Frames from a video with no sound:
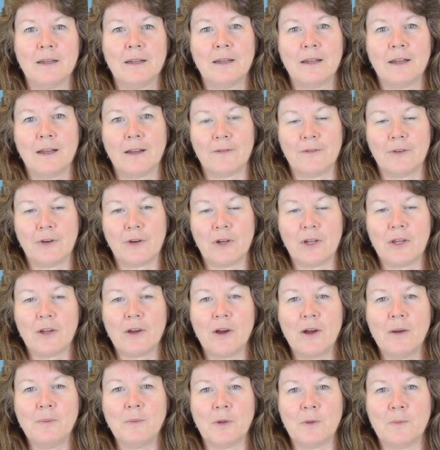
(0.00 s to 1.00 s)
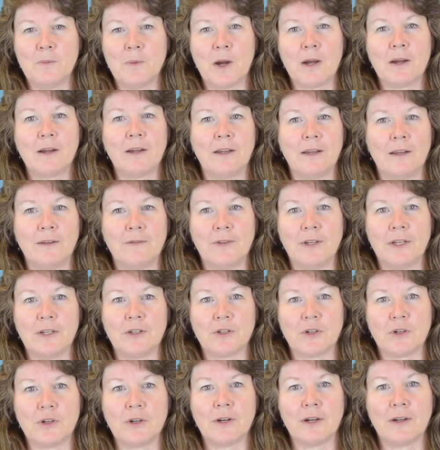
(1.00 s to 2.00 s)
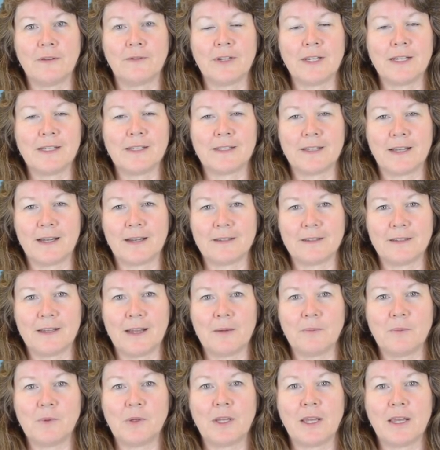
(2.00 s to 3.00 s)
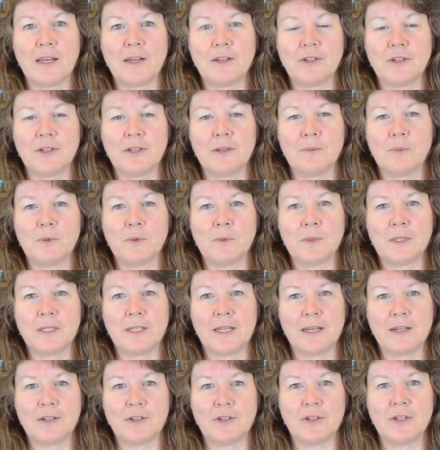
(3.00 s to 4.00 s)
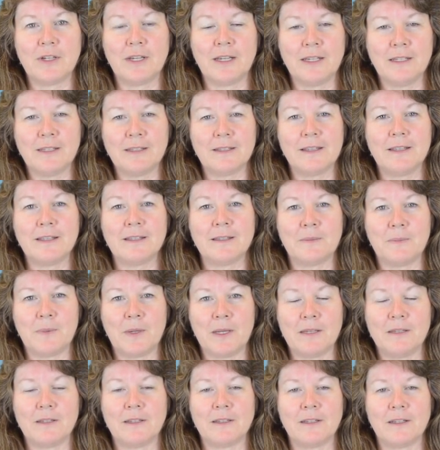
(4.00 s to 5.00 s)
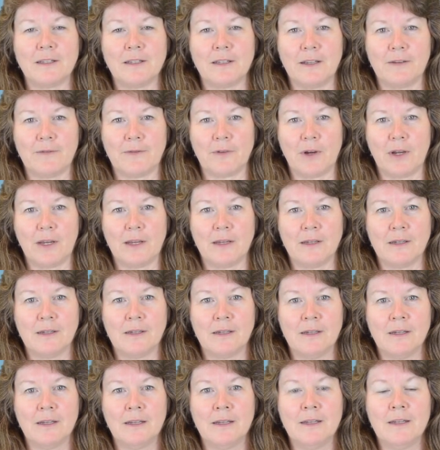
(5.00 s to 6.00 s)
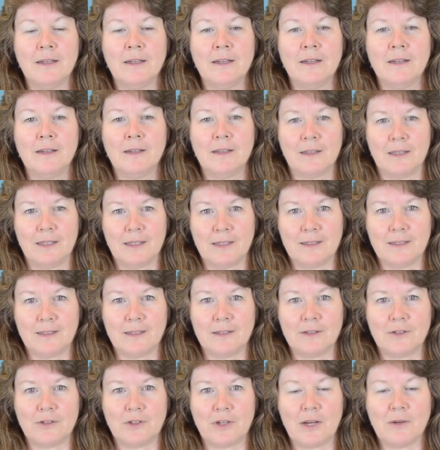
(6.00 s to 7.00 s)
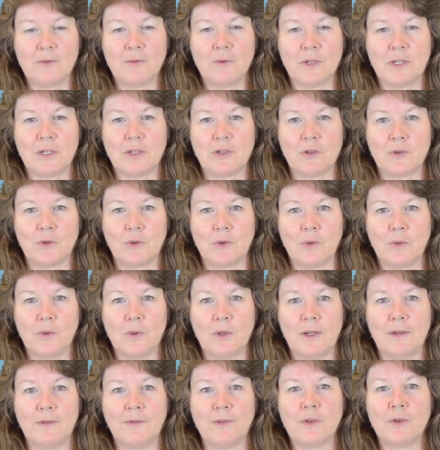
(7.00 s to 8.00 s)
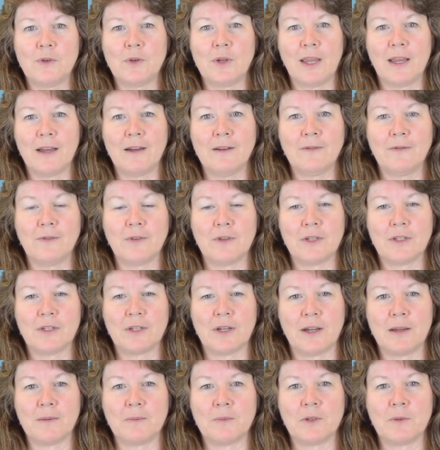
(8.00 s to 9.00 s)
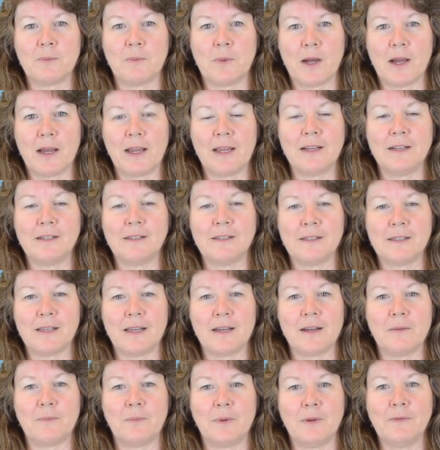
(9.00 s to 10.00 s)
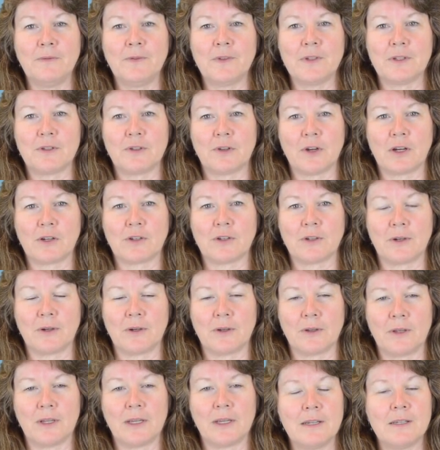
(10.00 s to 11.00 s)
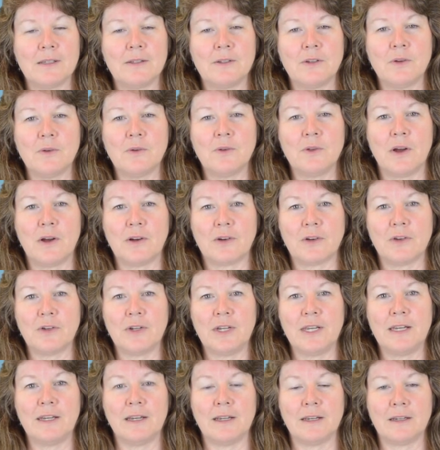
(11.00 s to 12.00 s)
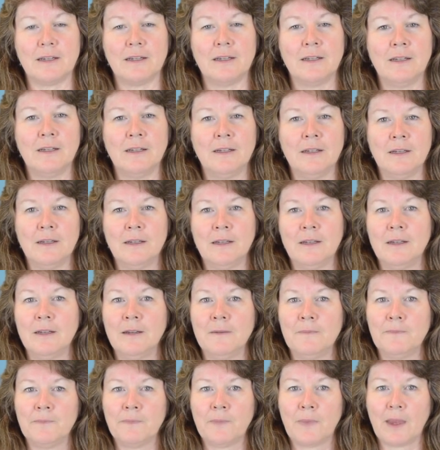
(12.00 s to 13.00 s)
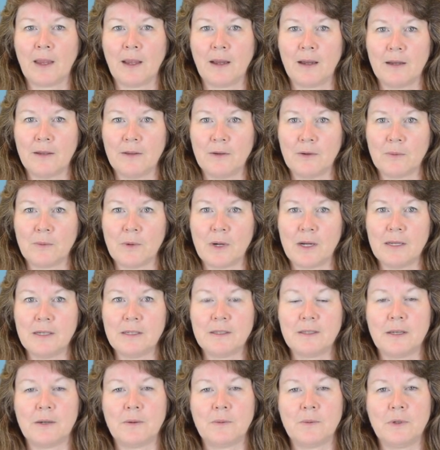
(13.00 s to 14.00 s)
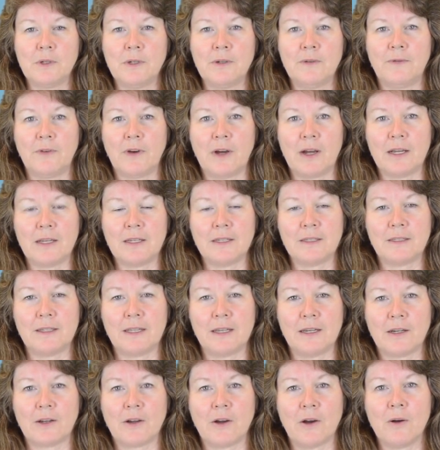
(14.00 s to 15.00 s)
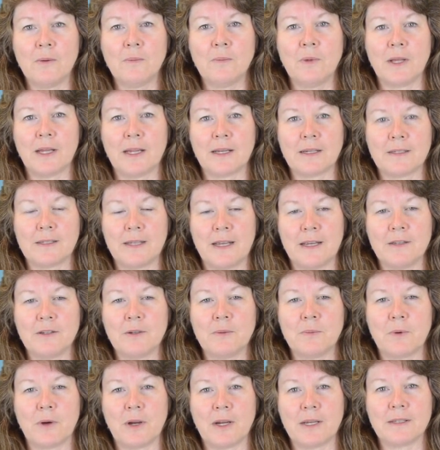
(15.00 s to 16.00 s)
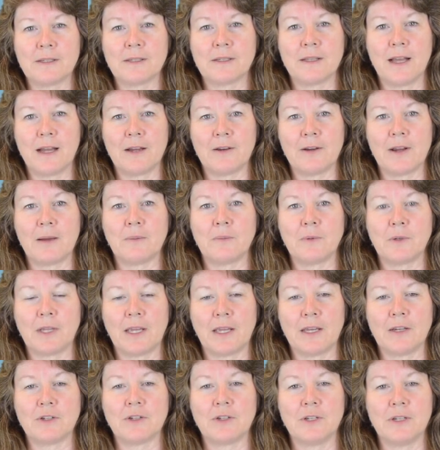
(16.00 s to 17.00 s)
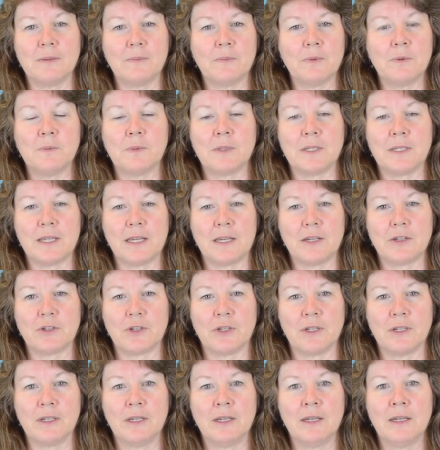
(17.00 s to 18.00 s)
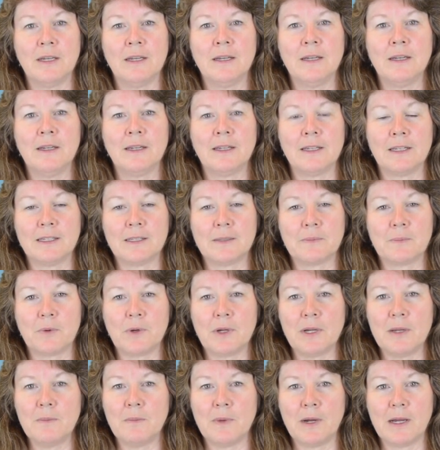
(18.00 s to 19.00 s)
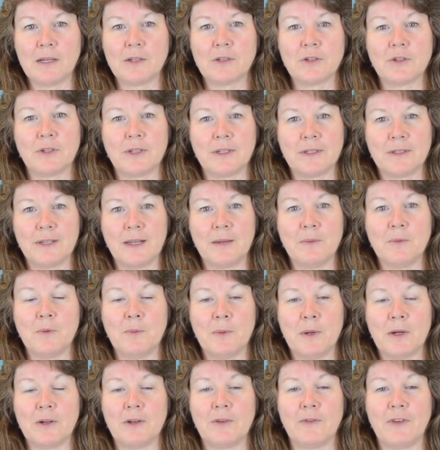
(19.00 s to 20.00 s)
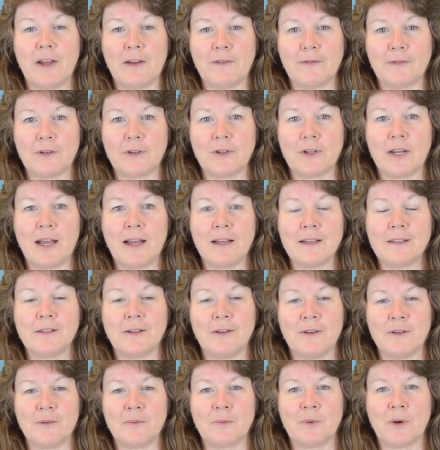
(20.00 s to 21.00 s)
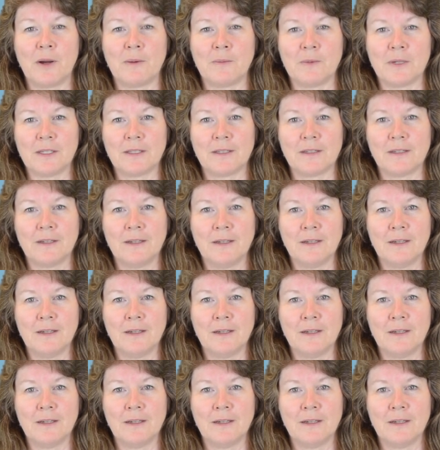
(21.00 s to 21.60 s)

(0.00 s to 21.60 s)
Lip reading: A very common marketing feature of a SaaS application implementation is the speed to delivery. This is generally true if you account for the time to buy and set up infrastructure that no longer needed. Otherwise, I would advise that a complex enterprise cloud application implementation is pretty much the same amount of effort as on-premise.